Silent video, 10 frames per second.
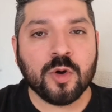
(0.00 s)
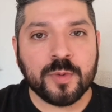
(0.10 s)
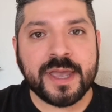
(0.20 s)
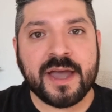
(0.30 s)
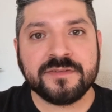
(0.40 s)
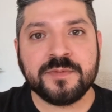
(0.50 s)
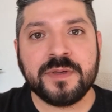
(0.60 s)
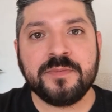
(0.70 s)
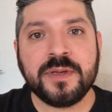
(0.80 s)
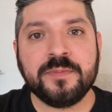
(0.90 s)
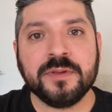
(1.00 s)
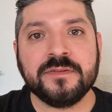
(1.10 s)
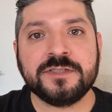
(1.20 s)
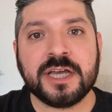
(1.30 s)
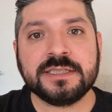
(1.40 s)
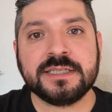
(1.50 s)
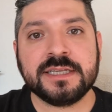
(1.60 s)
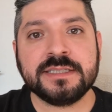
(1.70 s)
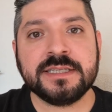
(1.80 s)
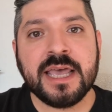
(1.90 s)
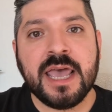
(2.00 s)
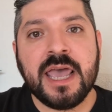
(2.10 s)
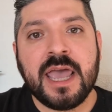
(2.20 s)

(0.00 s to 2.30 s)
or we have to be people of justice.